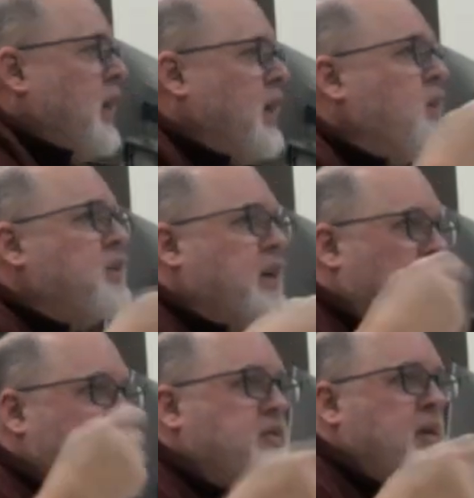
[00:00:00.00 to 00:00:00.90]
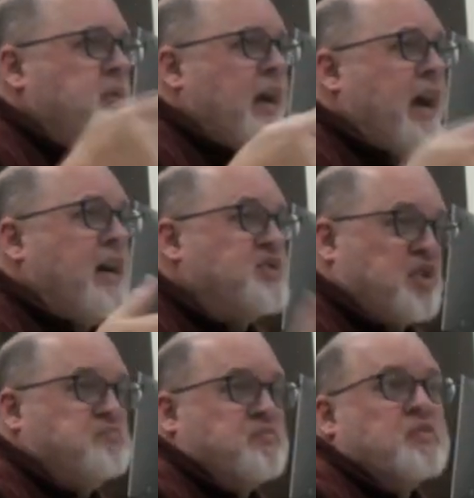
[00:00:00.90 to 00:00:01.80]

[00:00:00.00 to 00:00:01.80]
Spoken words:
Here the concept has